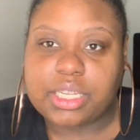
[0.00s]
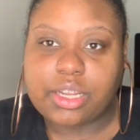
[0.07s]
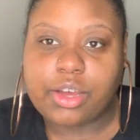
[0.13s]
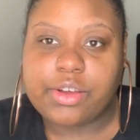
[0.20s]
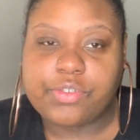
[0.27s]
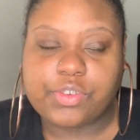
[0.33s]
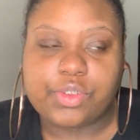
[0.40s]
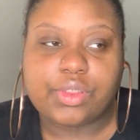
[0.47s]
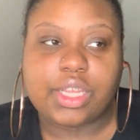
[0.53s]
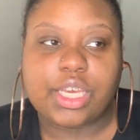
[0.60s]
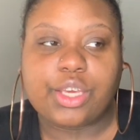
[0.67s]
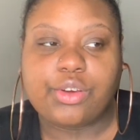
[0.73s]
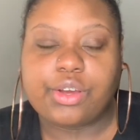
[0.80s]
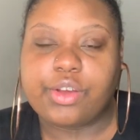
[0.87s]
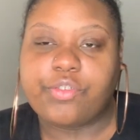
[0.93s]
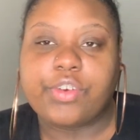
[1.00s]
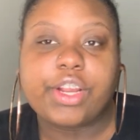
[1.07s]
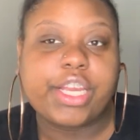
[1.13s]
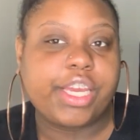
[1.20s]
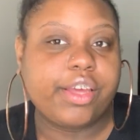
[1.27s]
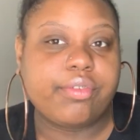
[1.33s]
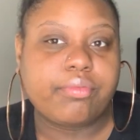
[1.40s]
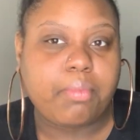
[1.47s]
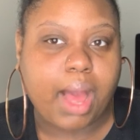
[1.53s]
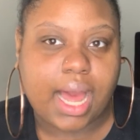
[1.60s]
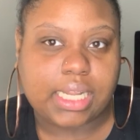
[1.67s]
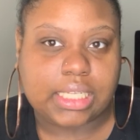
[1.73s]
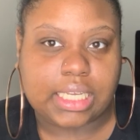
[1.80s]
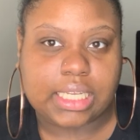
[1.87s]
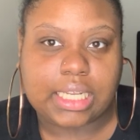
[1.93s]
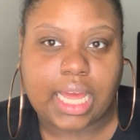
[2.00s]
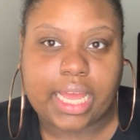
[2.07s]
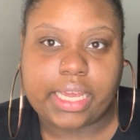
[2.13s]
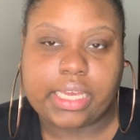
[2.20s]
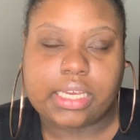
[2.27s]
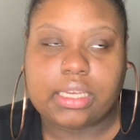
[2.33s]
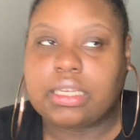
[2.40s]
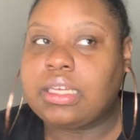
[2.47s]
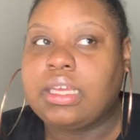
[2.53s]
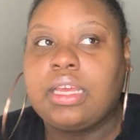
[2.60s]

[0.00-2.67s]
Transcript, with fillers: below if you think you could forgive Molly. Like,